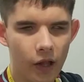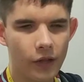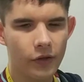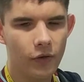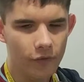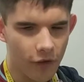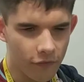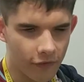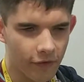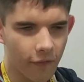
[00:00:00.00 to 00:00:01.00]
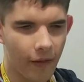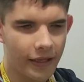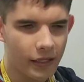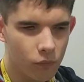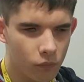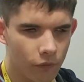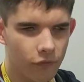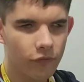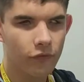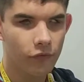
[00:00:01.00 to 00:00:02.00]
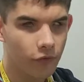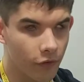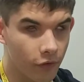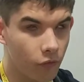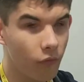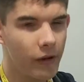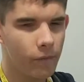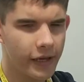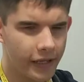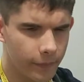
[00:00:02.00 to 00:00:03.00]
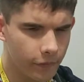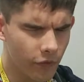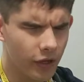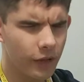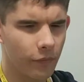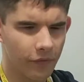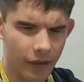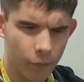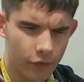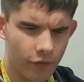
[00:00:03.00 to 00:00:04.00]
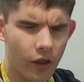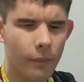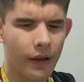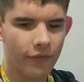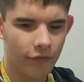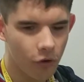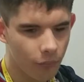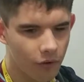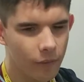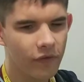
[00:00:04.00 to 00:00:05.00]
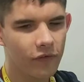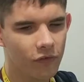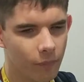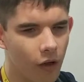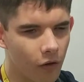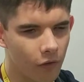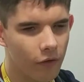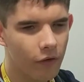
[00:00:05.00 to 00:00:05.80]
news article, and you want to quit reading the document and return back to your previous spot.